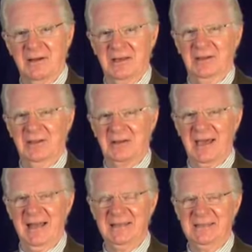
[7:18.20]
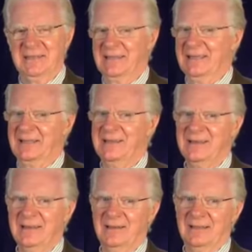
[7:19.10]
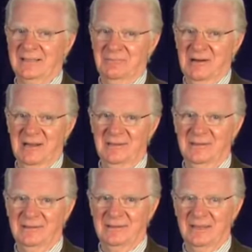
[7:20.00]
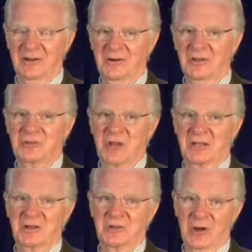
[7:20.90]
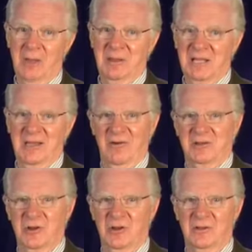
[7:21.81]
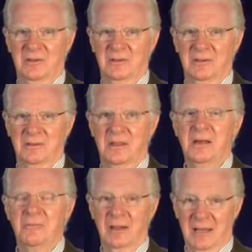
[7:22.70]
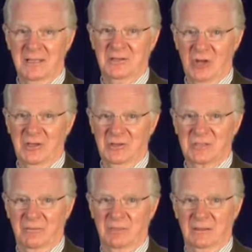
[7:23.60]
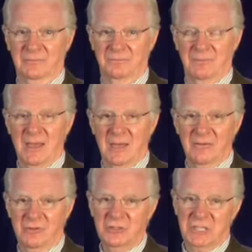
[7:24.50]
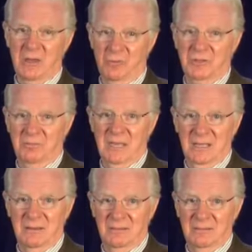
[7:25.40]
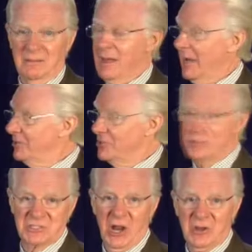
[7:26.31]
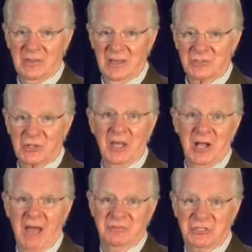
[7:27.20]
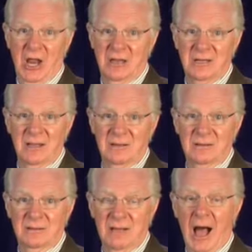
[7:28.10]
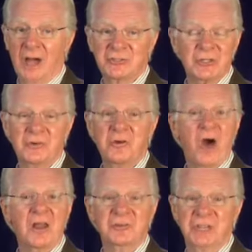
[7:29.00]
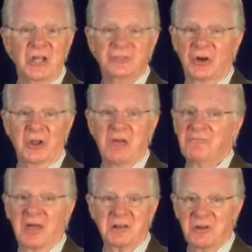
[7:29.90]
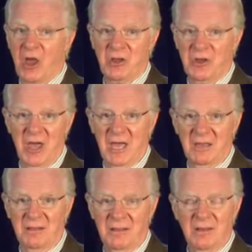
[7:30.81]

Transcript: You look at it and you think, come on. You know, it looks like a comic character. Well, I'm going to tell you something. If you stay with me and you study this like I've studied it, I'll show you how to change your life like night and day.